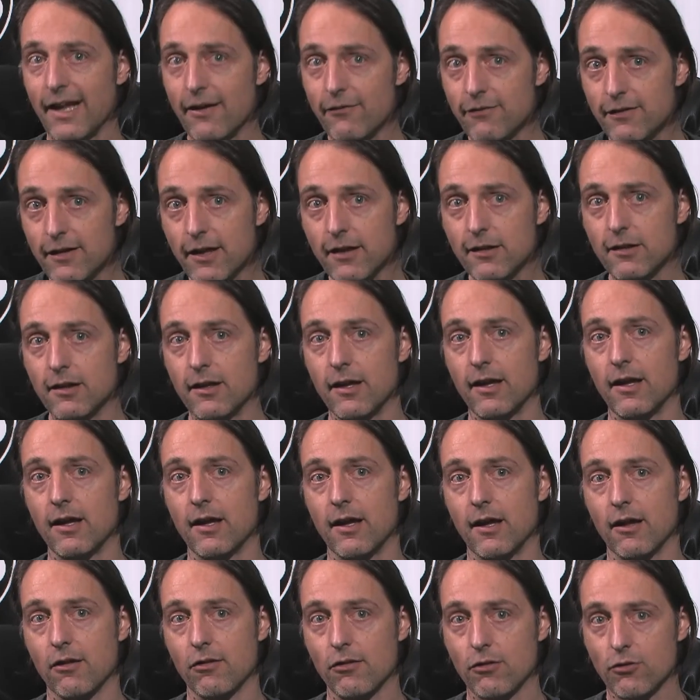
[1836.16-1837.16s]

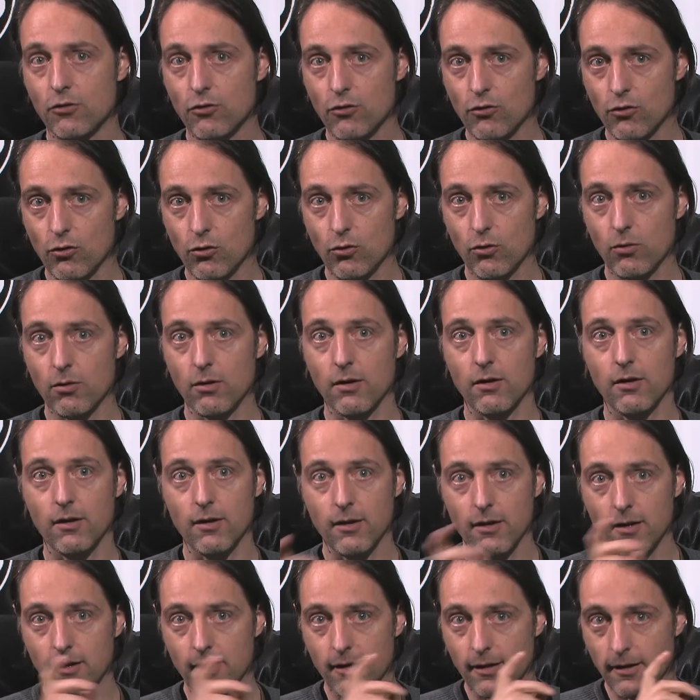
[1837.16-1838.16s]
definitely is true,
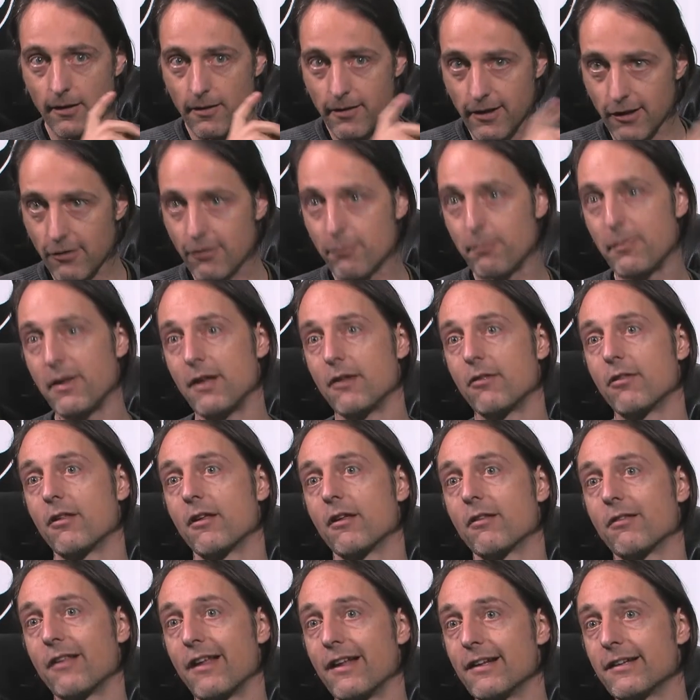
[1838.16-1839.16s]
these
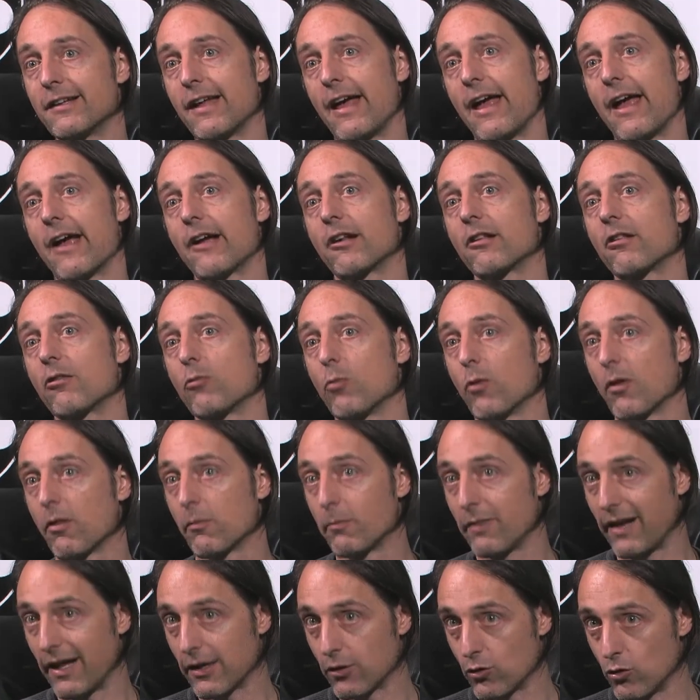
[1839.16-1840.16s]
species interacts
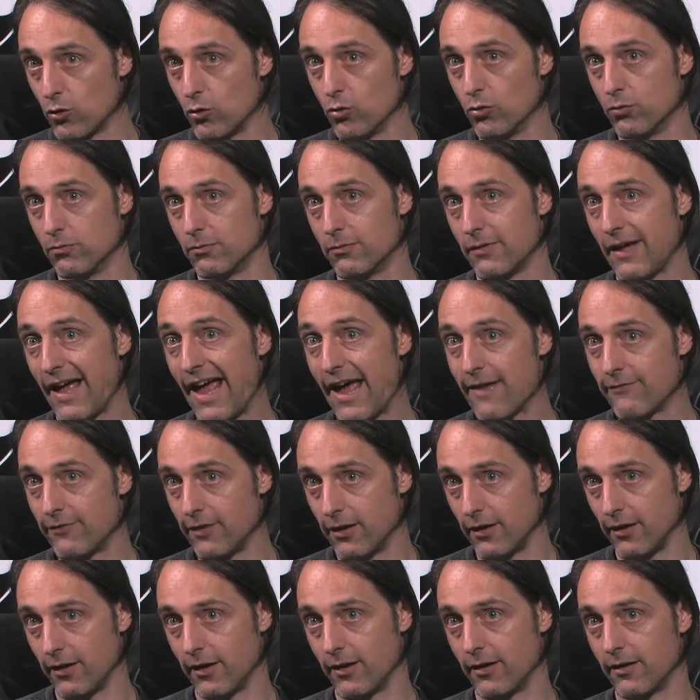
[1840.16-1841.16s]
with black goo
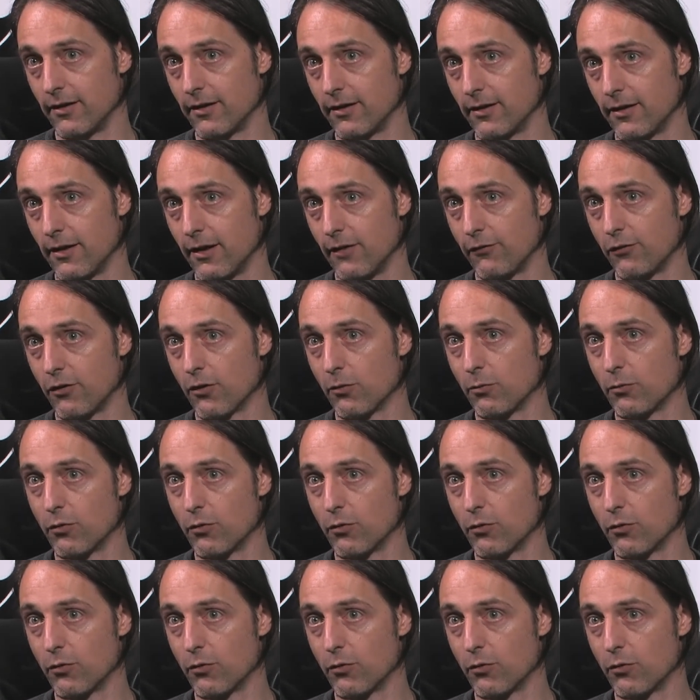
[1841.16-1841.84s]
heavily. If you